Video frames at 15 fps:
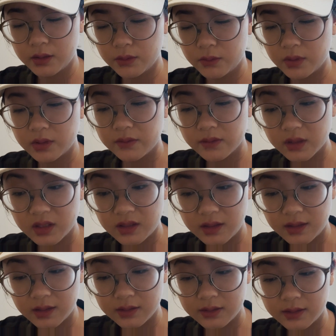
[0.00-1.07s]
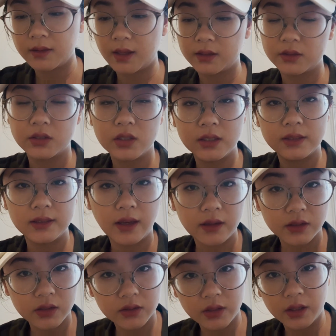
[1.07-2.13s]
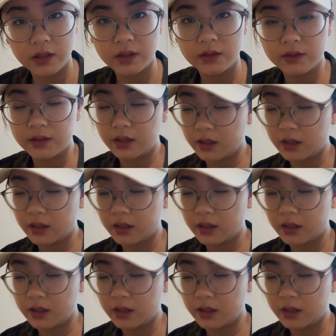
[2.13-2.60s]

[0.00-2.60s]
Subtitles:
one of the things that she said during the